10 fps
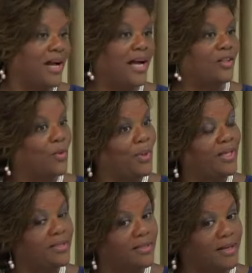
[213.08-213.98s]
I'd
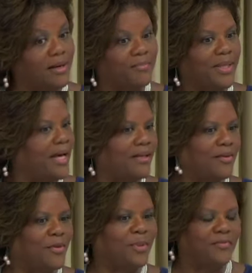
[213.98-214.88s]
quit some, but I'd
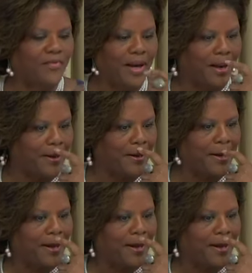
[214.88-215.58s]
never been fired.